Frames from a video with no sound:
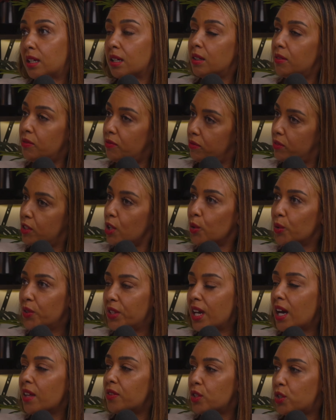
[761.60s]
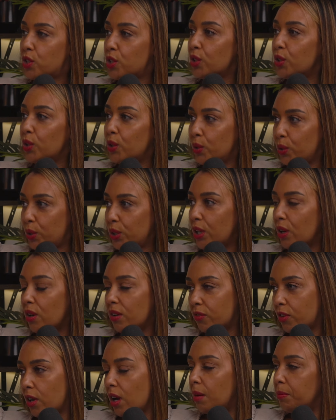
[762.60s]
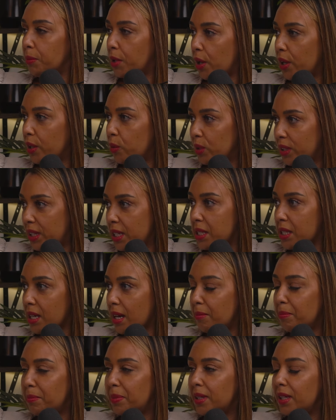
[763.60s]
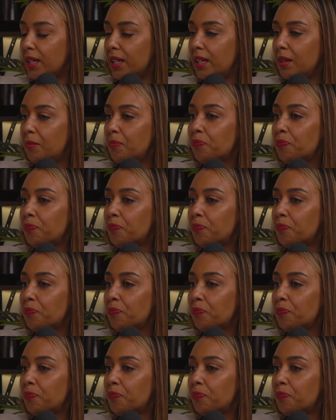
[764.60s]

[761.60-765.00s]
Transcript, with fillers: kind of told the other two, you know, I've, I'm going with this company.